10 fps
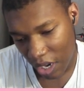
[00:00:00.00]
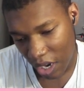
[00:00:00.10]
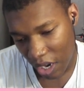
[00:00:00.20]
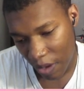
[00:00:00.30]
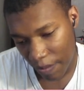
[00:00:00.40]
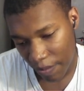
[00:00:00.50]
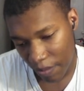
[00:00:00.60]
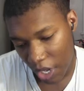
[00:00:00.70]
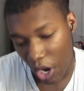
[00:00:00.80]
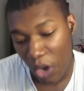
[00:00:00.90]
Um,
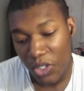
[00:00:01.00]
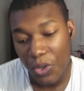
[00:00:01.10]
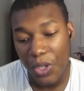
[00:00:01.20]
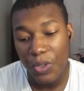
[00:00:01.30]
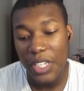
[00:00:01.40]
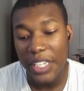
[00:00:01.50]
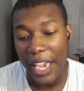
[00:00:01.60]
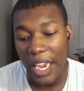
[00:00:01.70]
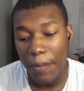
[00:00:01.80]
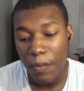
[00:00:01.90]
and also there was a
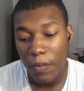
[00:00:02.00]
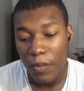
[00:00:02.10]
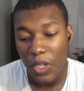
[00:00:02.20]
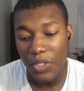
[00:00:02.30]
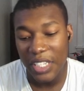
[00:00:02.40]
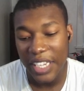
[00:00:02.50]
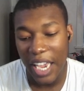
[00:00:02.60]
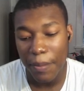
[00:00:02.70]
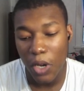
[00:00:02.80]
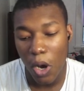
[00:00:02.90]
game, there was a
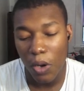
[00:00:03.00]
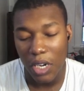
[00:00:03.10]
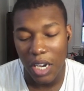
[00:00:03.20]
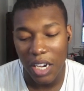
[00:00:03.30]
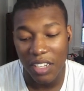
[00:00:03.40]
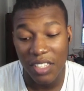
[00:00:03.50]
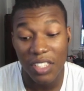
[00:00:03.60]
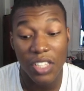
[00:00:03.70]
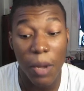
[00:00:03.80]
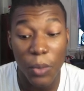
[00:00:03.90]
game called uh,
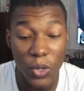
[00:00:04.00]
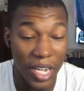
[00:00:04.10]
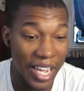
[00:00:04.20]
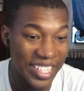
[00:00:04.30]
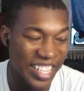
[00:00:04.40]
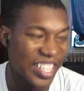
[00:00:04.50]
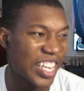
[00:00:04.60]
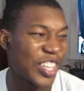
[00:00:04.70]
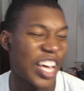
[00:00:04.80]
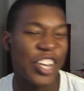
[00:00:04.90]
Stumble Guys. I
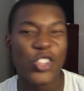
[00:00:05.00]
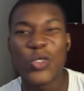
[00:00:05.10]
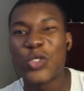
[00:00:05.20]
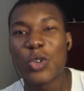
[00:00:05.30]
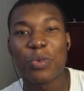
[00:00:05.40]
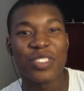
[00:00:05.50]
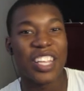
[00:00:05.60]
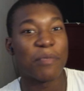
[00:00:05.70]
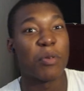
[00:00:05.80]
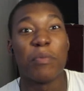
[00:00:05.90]
think a lot of YouTubers
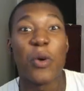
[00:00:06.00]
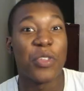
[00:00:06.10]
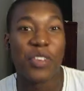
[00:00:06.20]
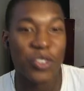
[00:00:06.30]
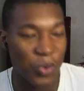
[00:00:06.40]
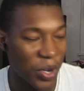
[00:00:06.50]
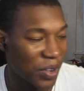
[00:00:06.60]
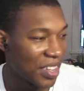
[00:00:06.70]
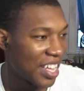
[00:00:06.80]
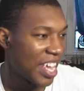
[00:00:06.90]
like promoted it as
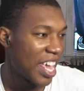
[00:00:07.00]
well.